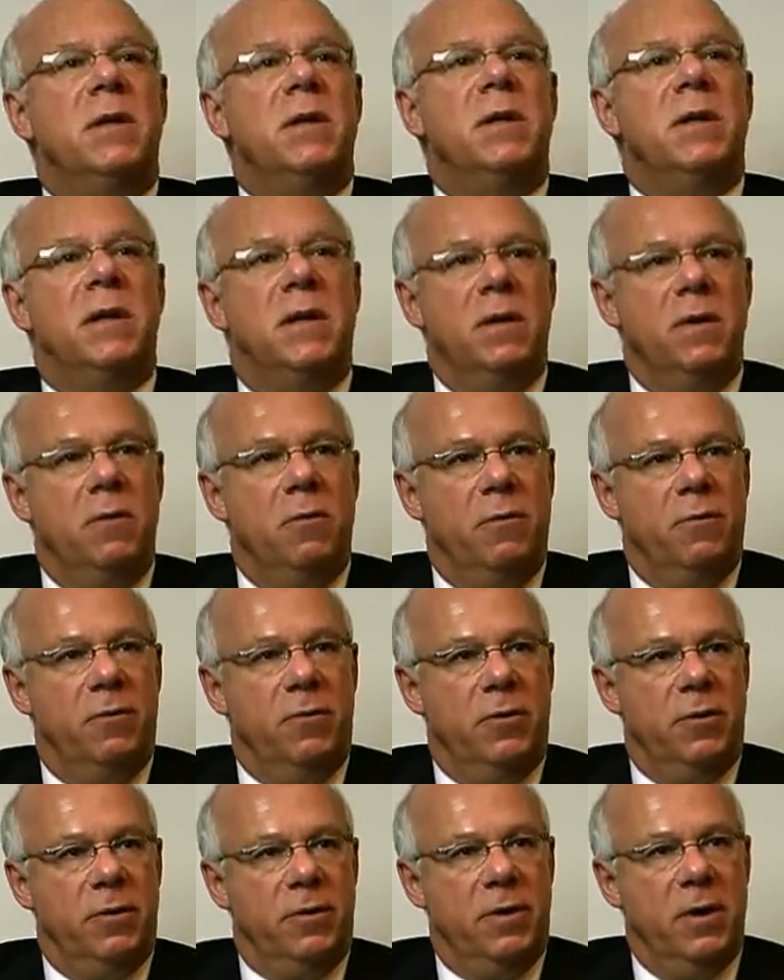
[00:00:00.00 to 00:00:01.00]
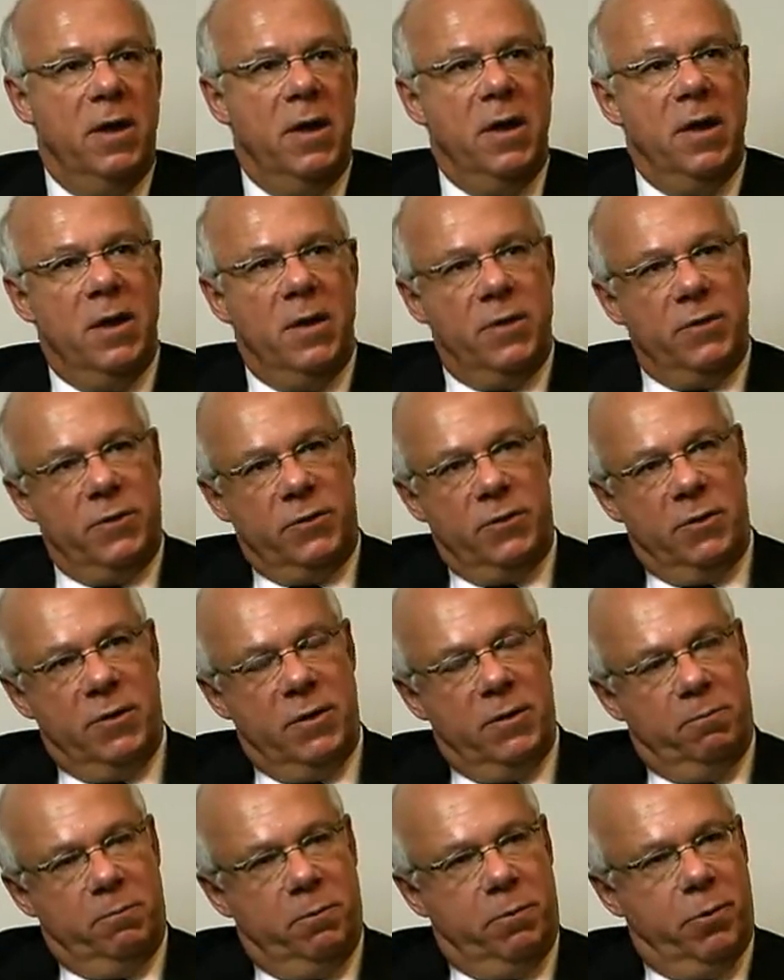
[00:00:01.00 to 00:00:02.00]
clinically overt. So in
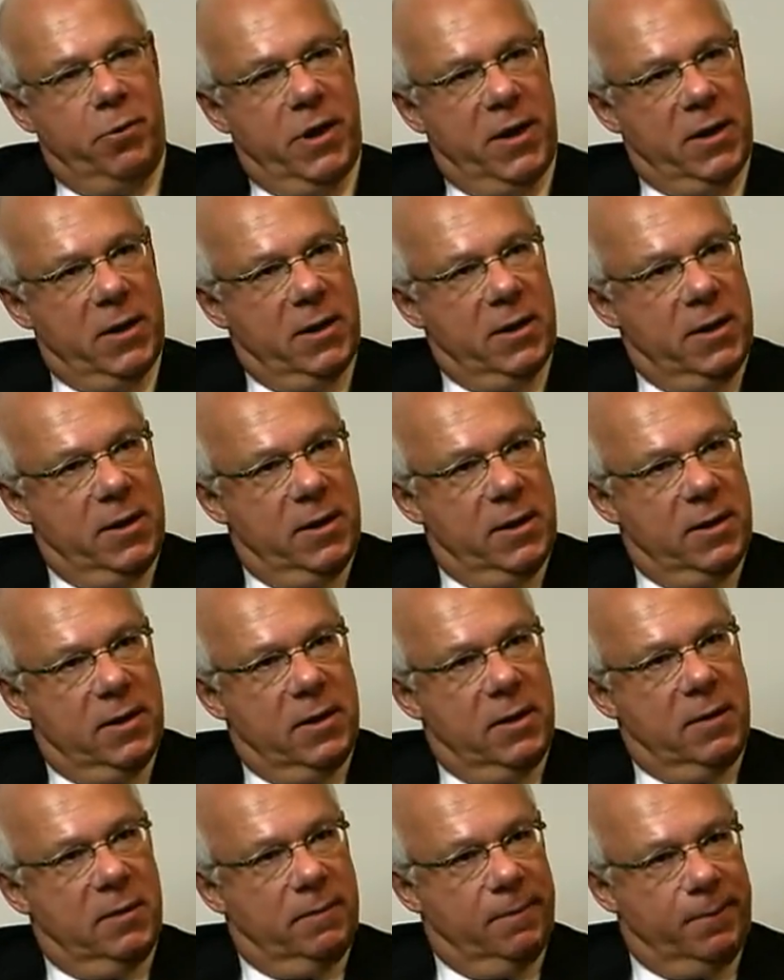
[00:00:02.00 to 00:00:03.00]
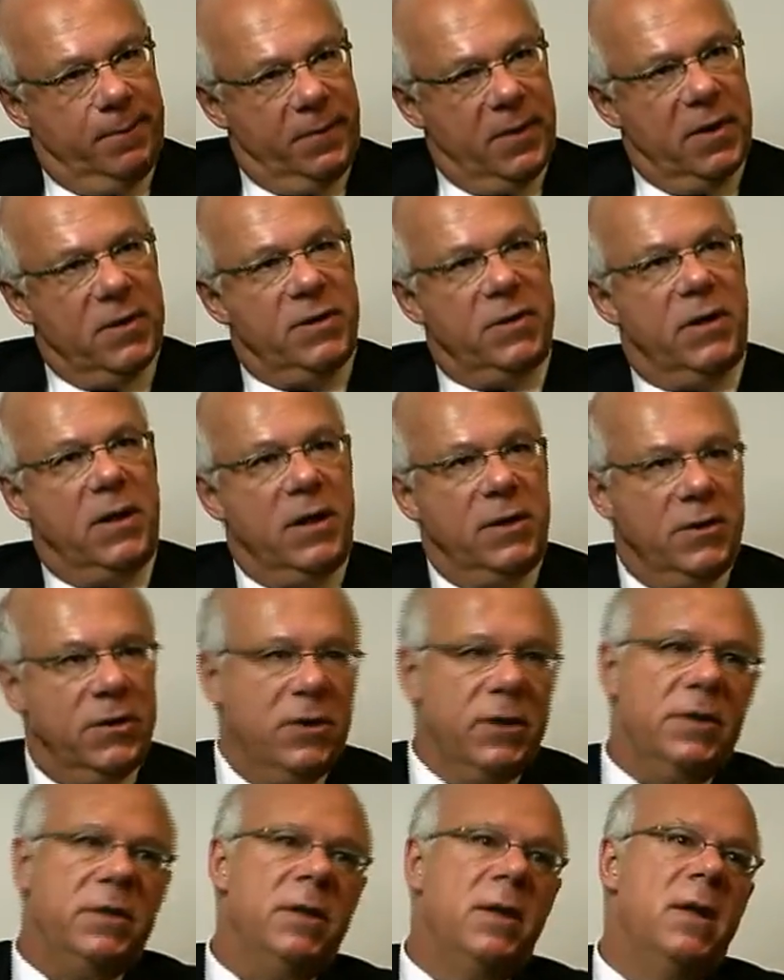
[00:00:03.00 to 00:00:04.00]
the preclinical
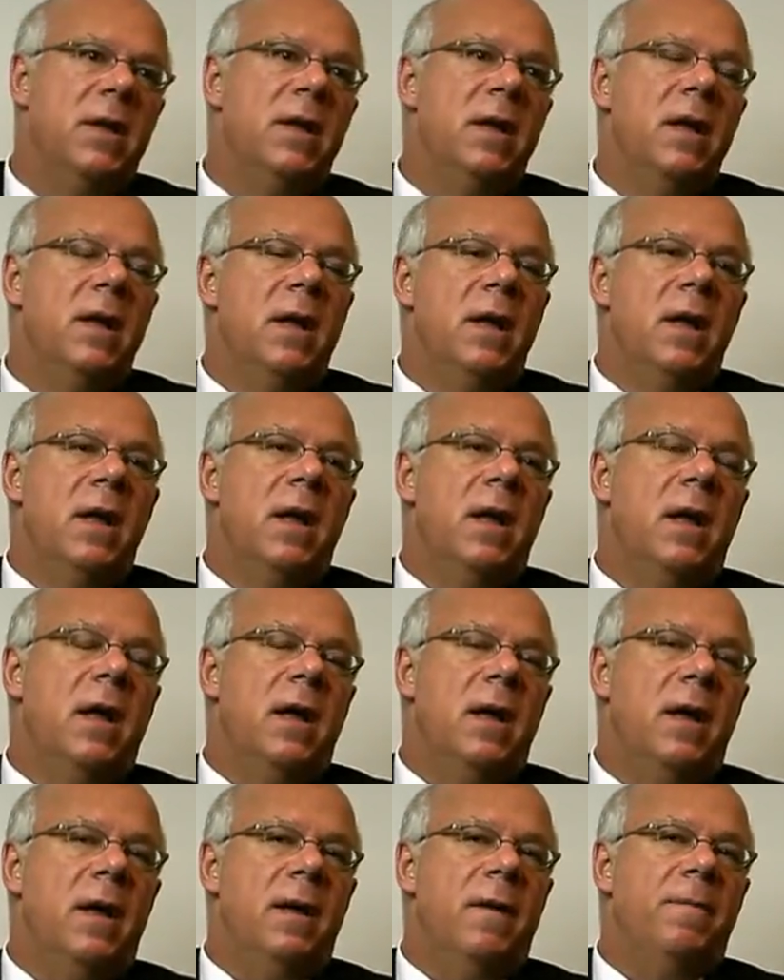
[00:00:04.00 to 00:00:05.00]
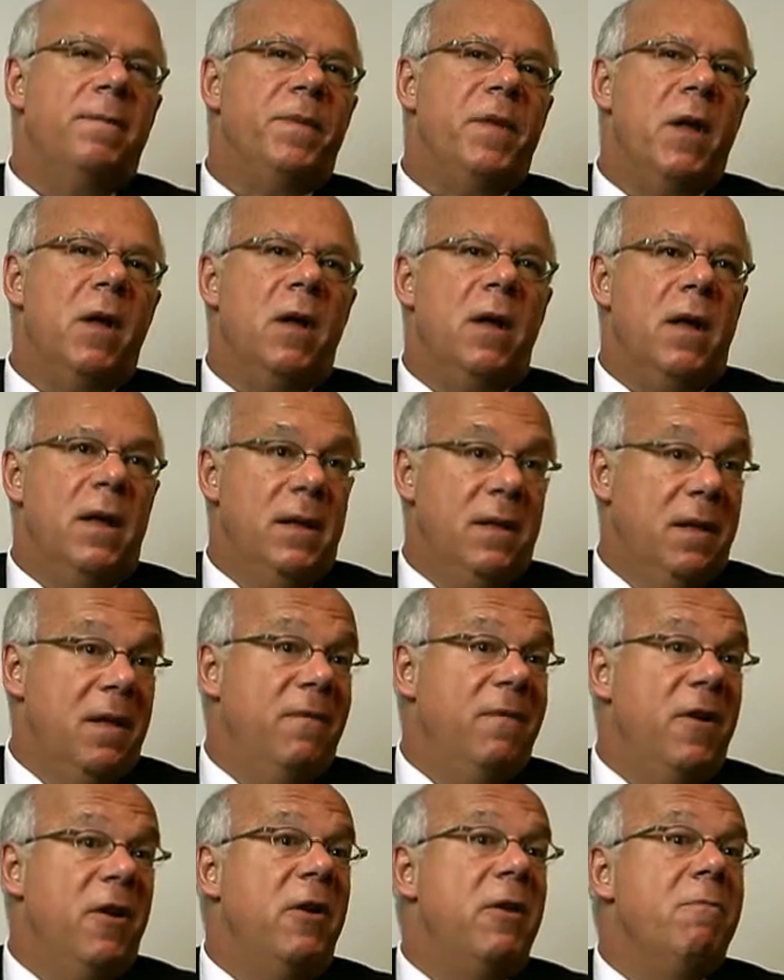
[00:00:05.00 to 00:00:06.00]
stages, in
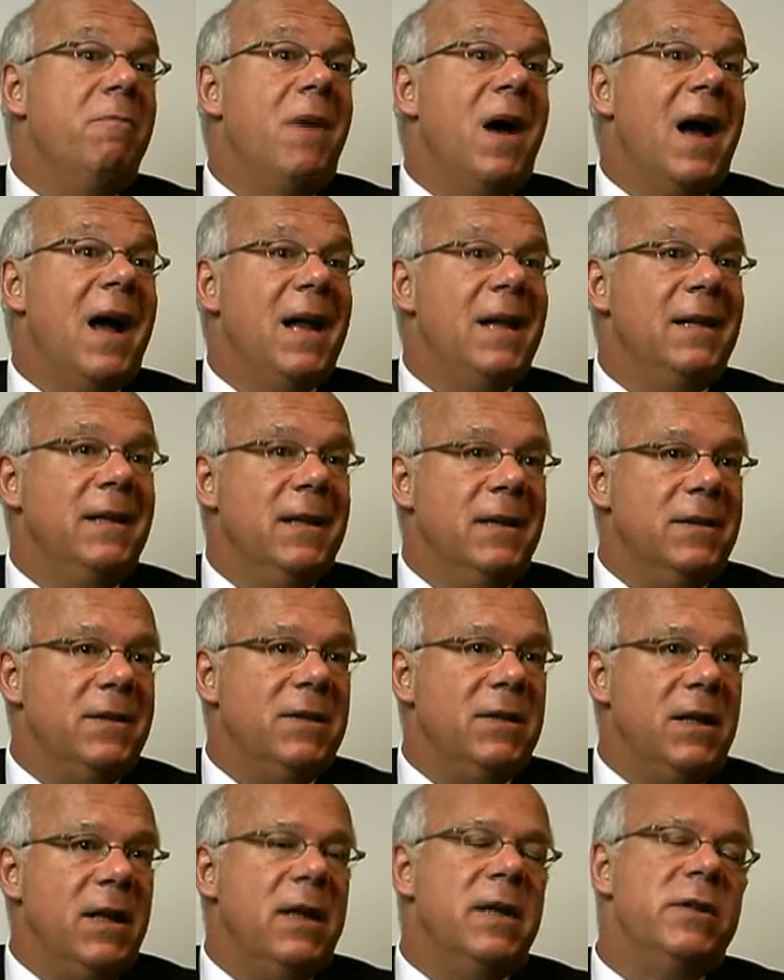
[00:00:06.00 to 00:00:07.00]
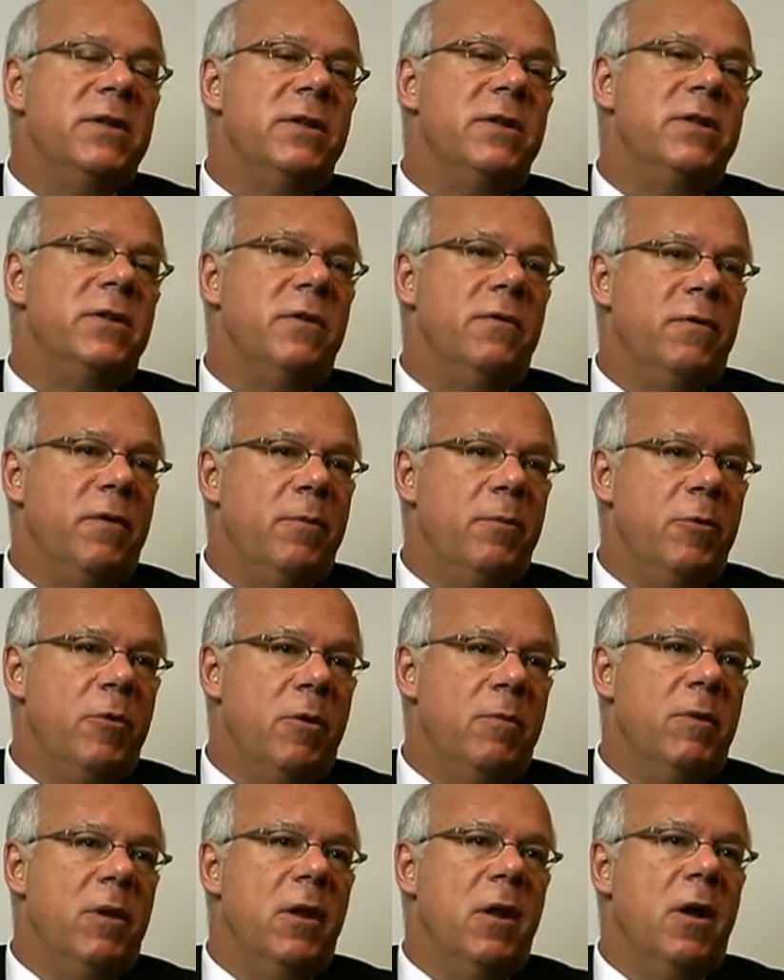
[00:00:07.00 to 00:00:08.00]
the very mildest stages of
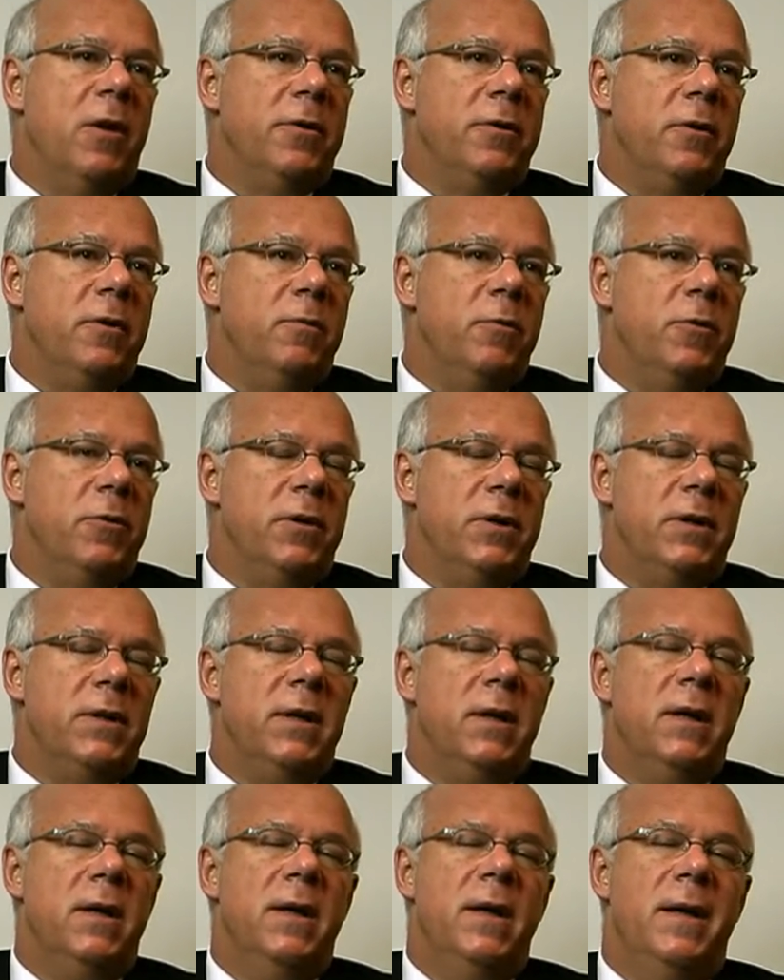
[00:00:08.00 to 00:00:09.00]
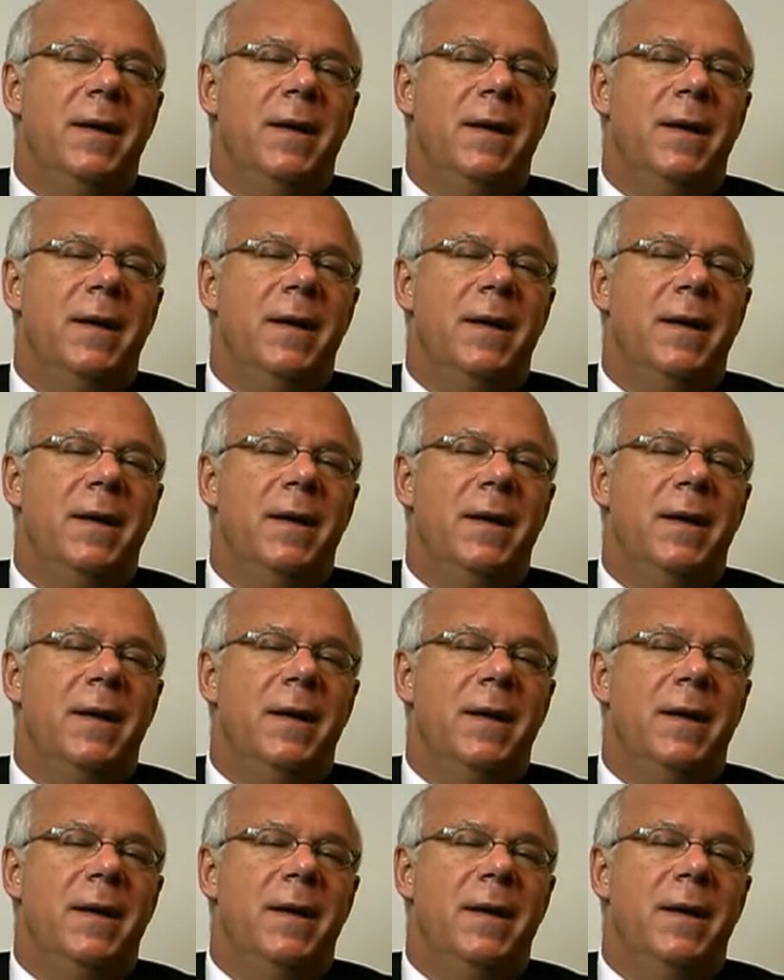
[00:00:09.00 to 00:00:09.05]
abnormal autoimmunity.